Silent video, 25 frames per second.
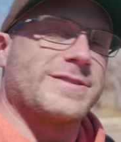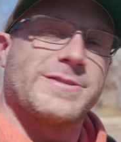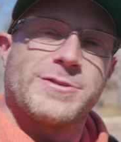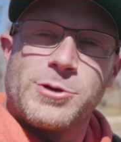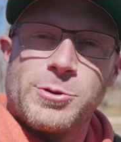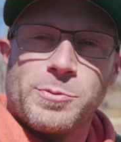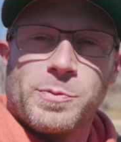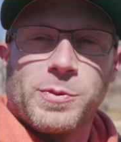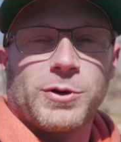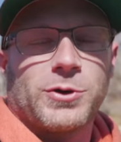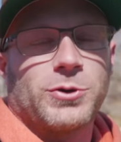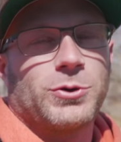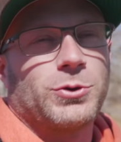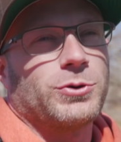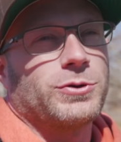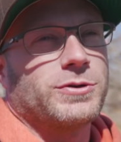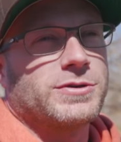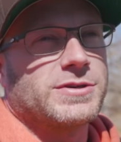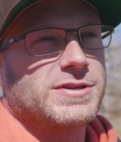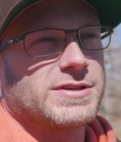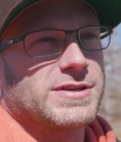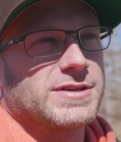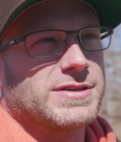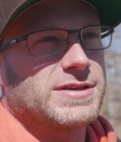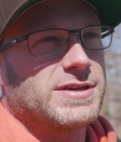super
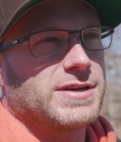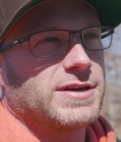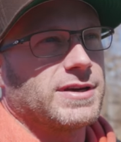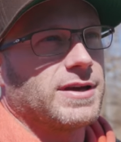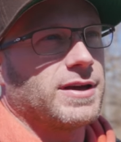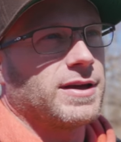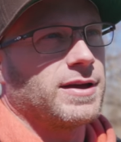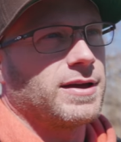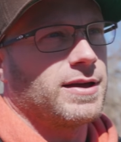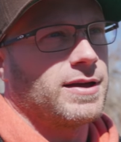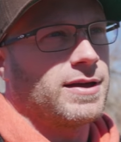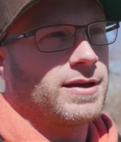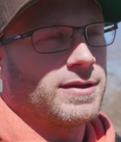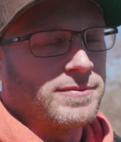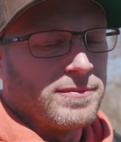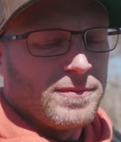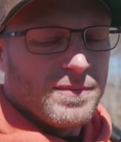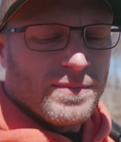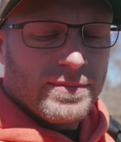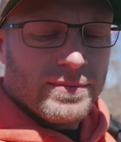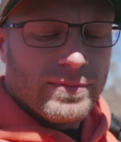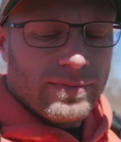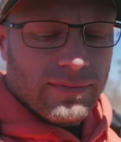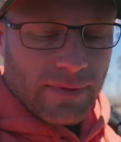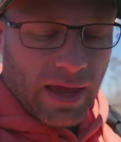cool just to see
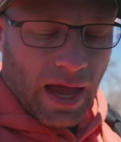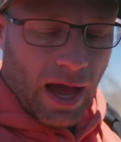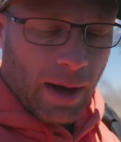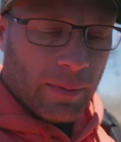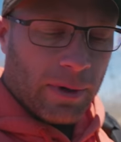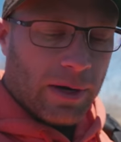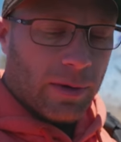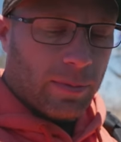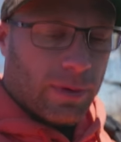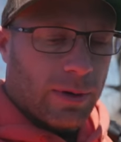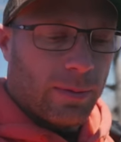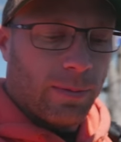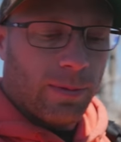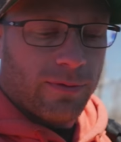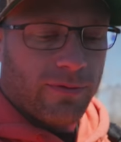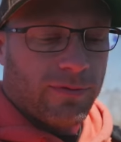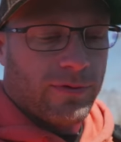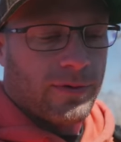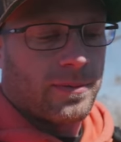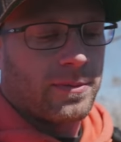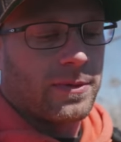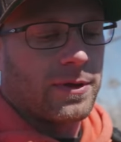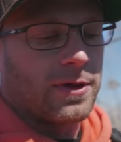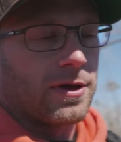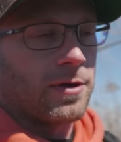how many people
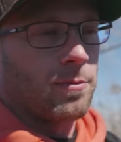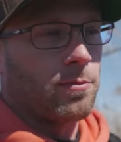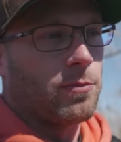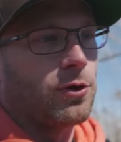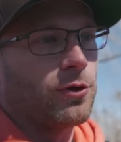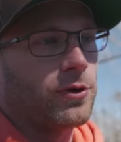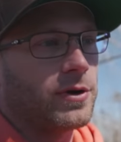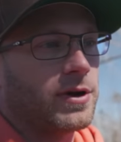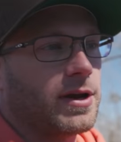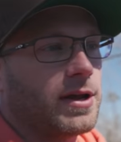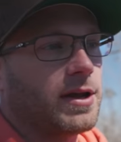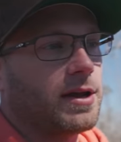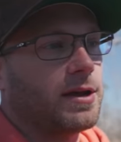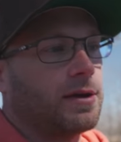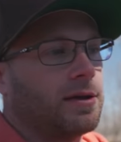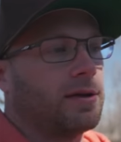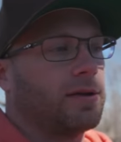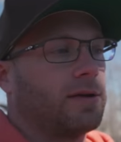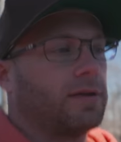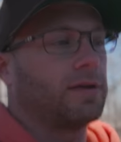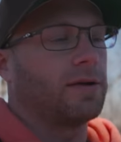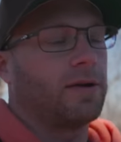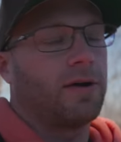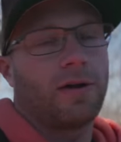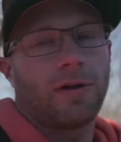from the community
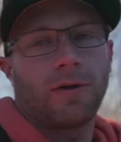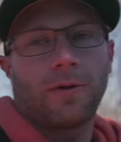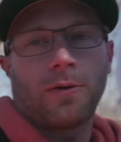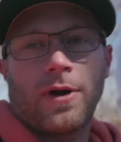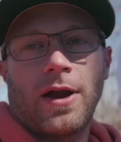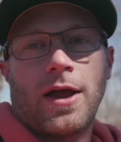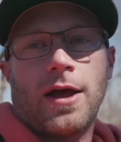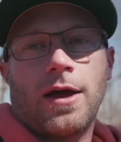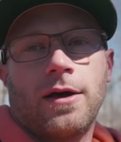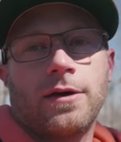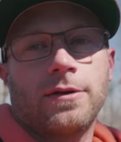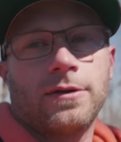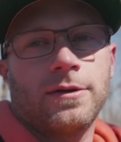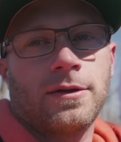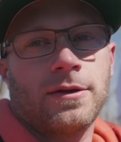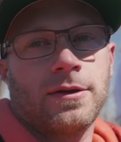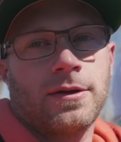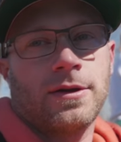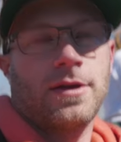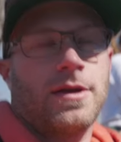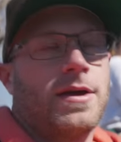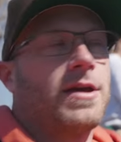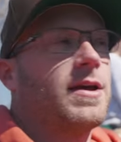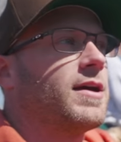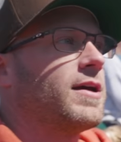and all
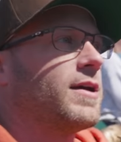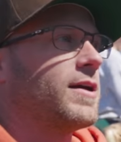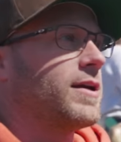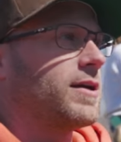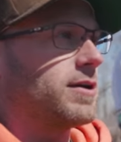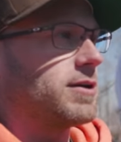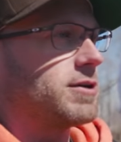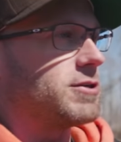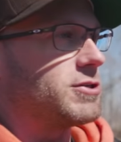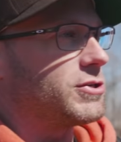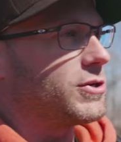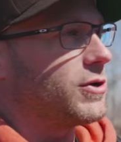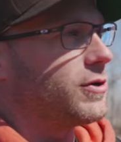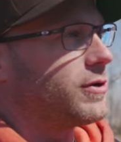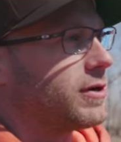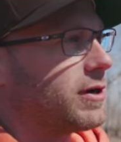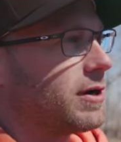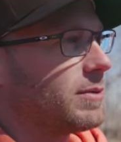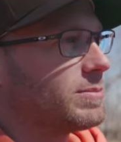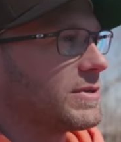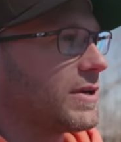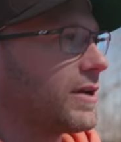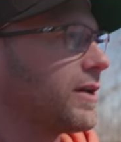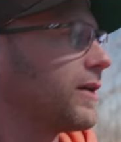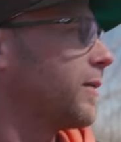around showed
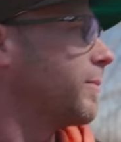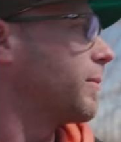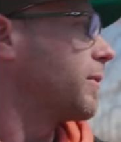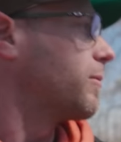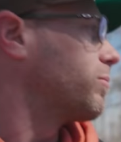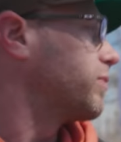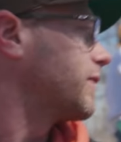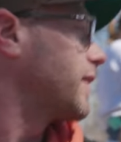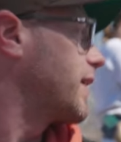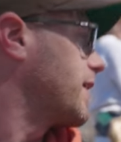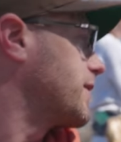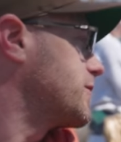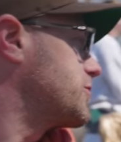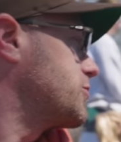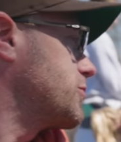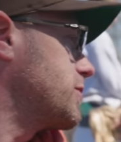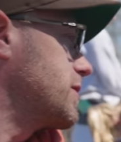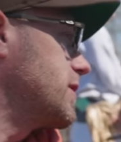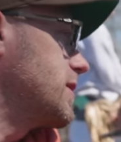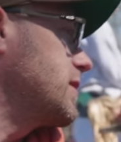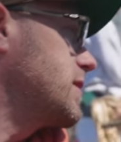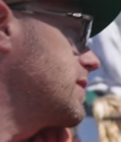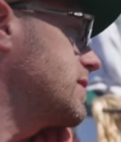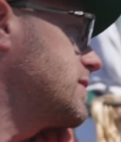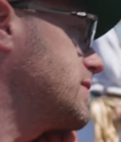up to come and plant
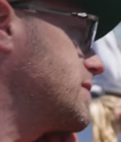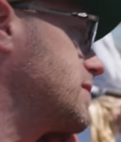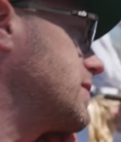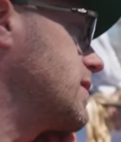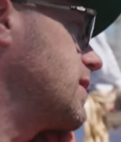trees.